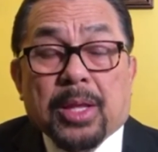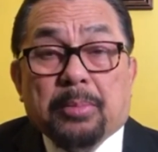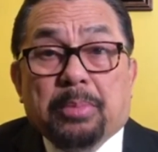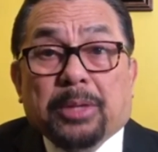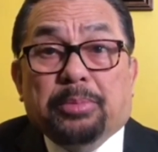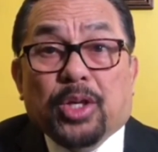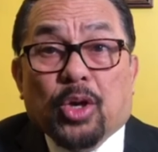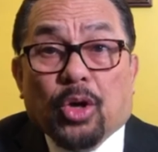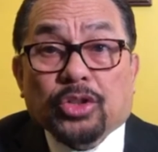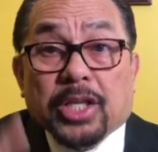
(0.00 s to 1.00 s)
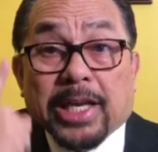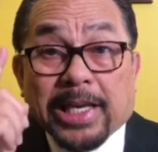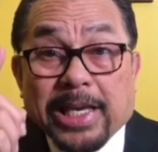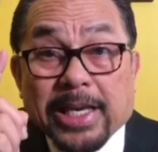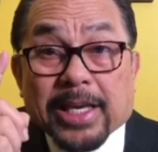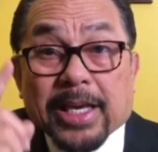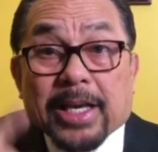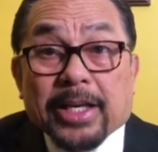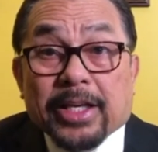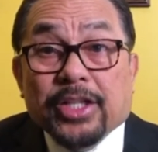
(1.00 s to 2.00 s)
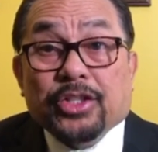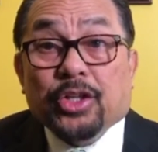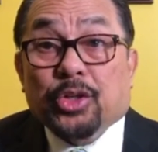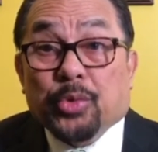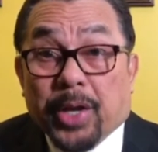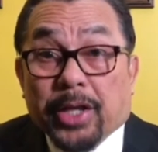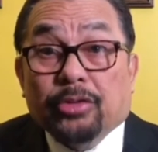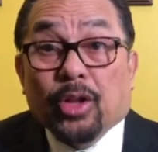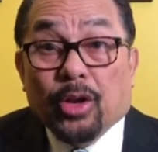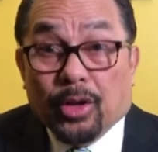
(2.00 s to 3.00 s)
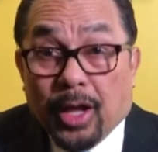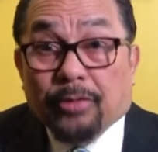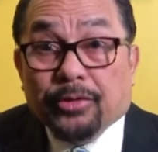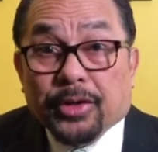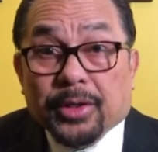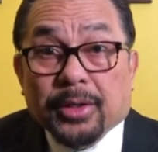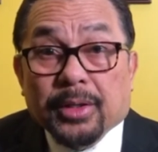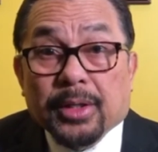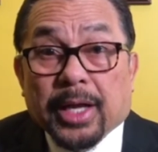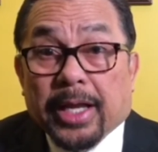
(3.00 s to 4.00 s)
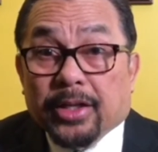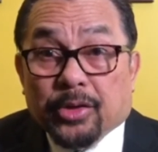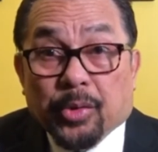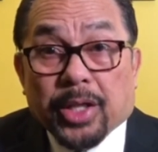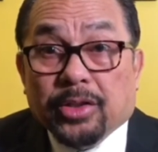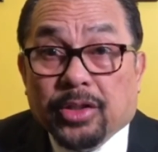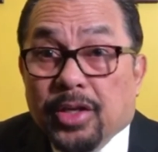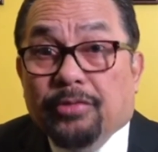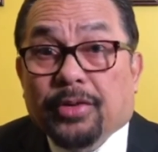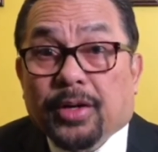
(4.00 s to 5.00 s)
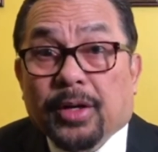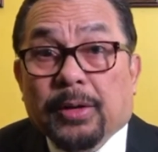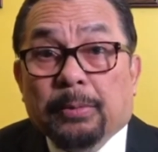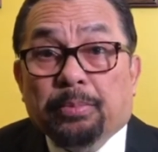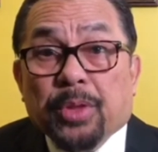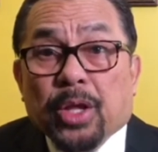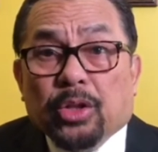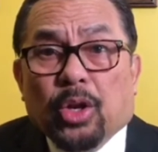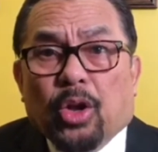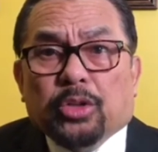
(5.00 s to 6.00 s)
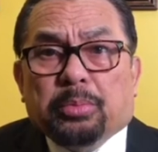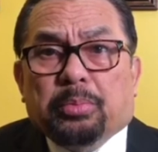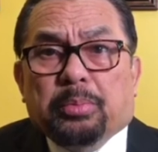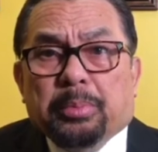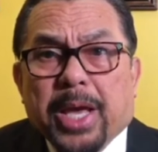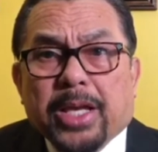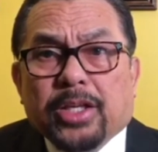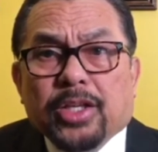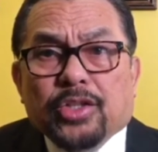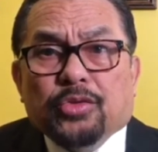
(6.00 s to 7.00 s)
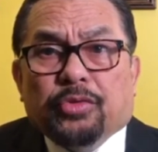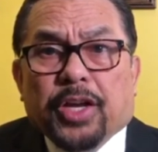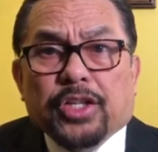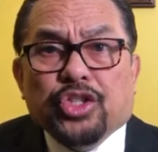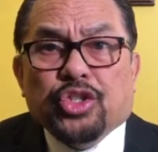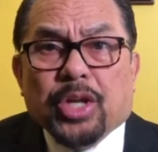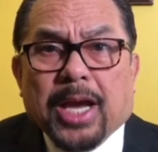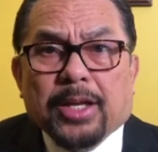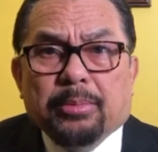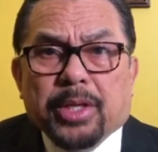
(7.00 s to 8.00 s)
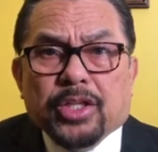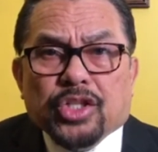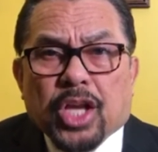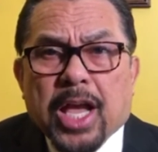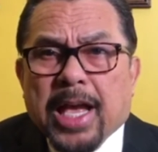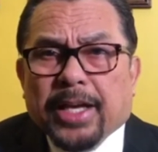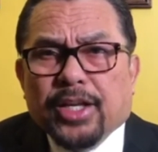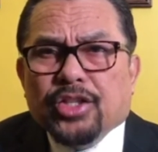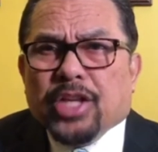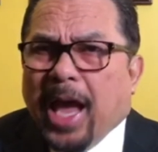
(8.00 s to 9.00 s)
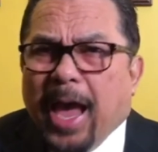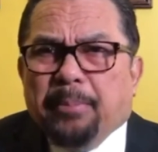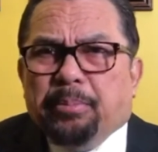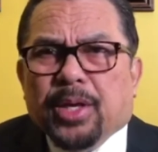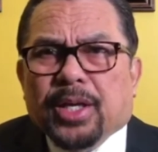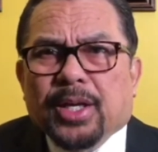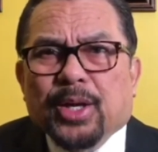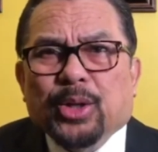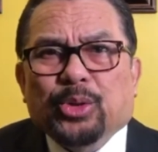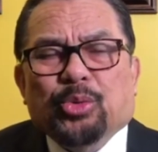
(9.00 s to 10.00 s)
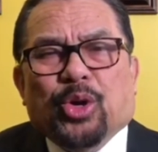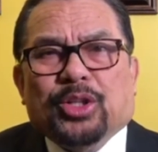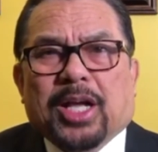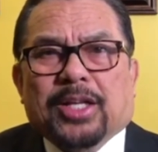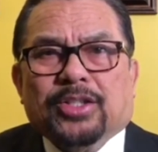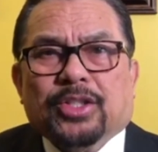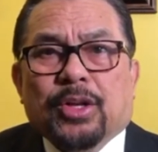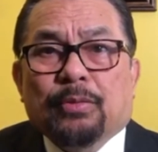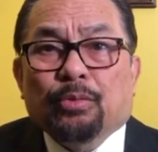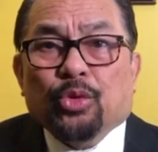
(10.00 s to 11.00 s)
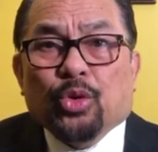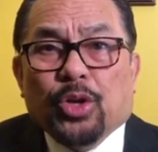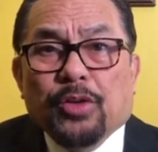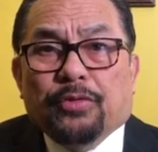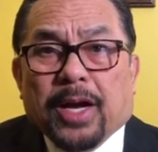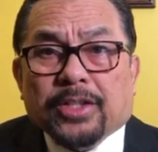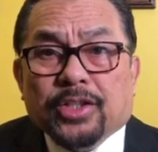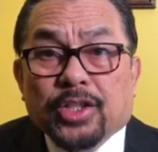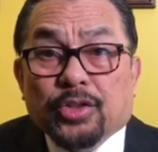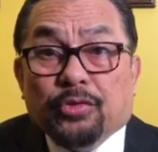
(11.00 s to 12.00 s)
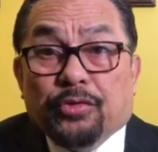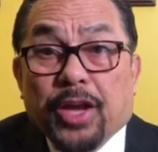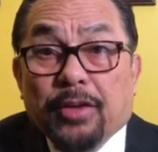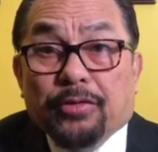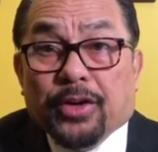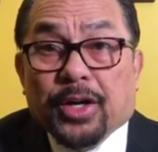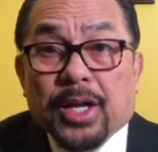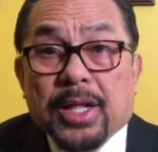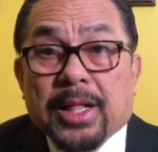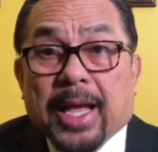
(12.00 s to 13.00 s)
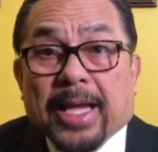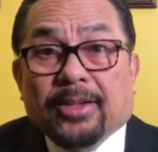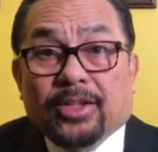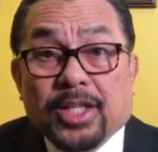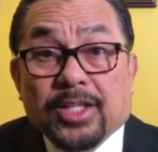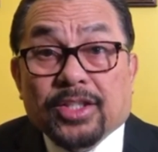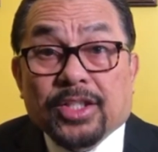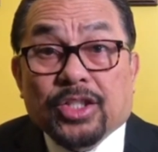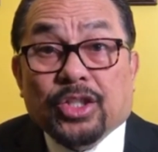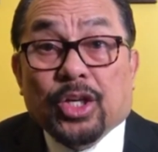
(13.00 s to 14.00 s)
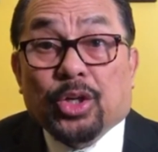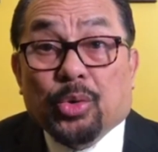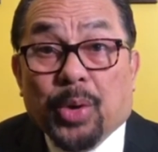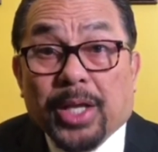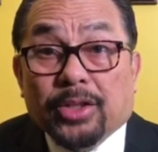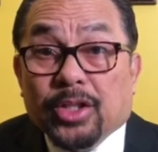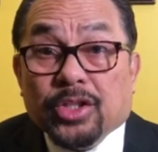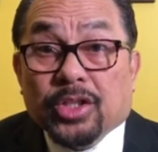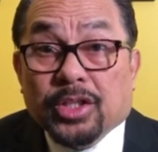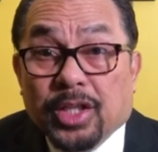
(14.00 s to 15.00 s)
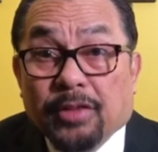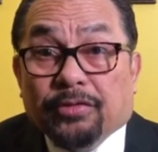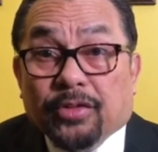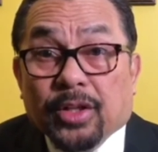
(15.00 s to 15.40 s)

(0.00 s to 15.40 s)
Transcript: but because he is a great lover and great giver. The Lord make his face shine means he's happy toward us to give us his favor, and this is the greatest gift